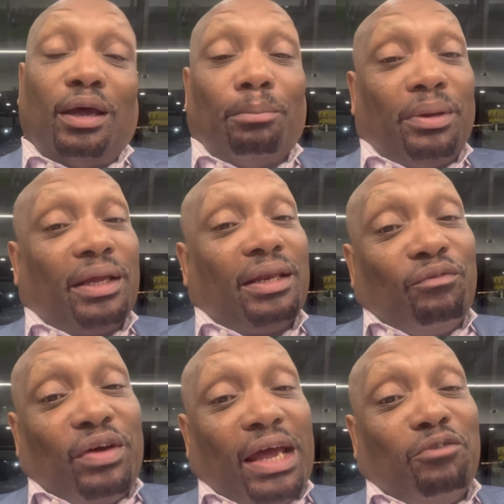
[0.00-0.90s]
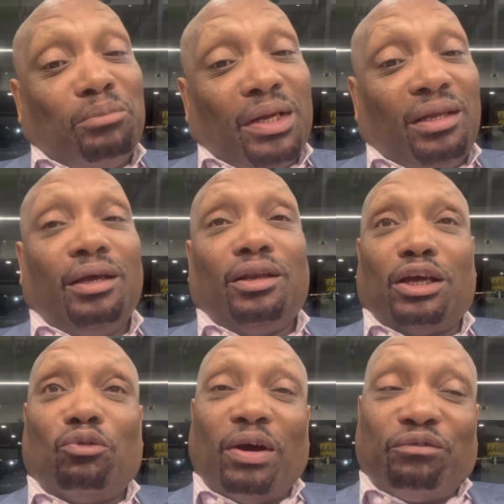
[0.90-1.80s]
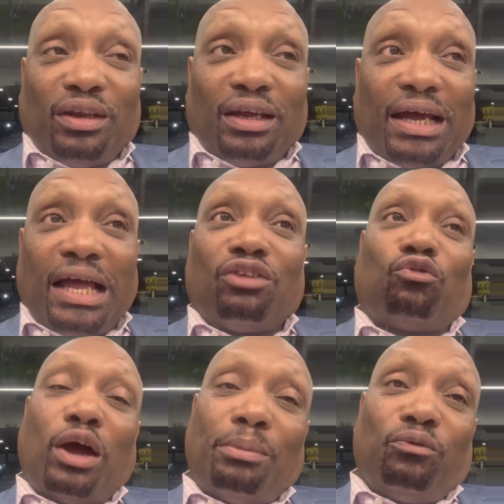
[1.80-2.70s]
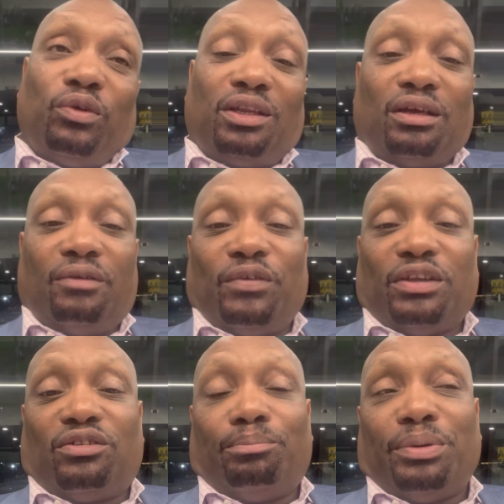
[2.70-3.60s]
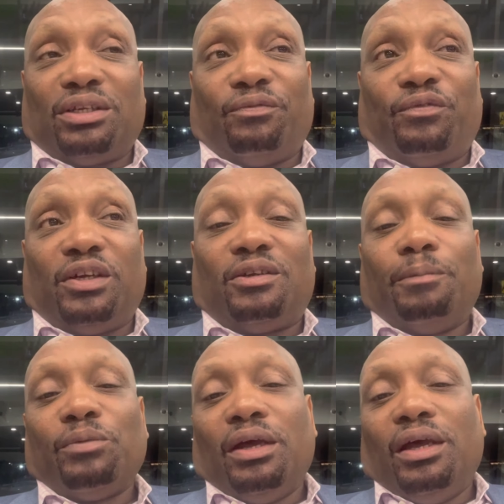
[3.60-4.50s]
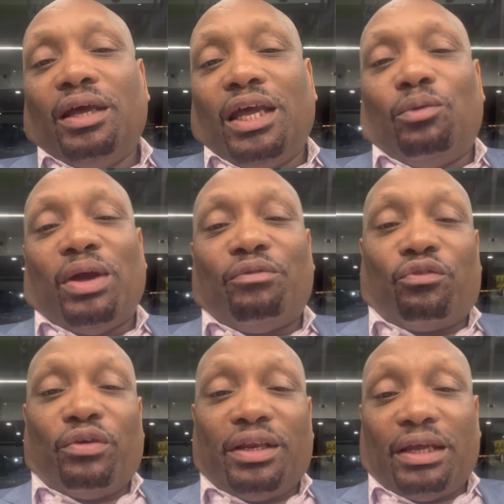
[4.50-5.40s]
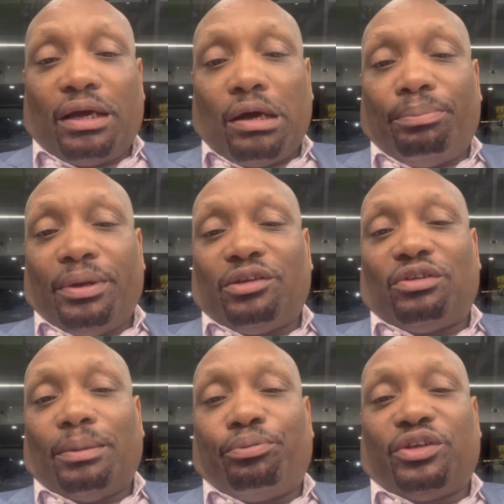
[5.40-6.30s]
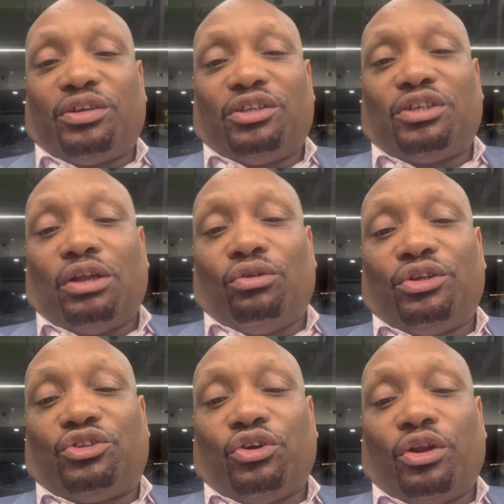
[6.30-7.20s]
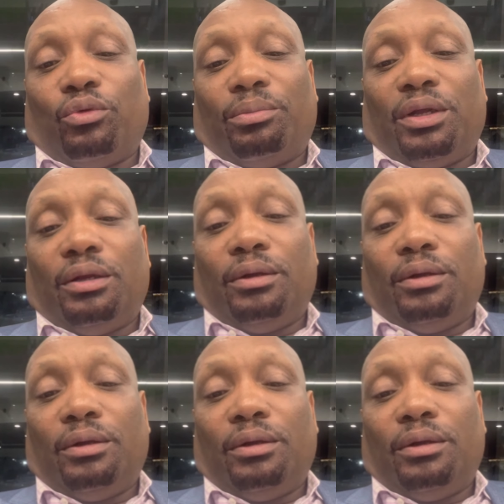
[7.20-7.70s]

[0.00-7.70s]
but they never have money to go after the guys robbing retail investors and pension funds? Anyway, have a great day. God bless, and I appreciate y'all on this journey with me.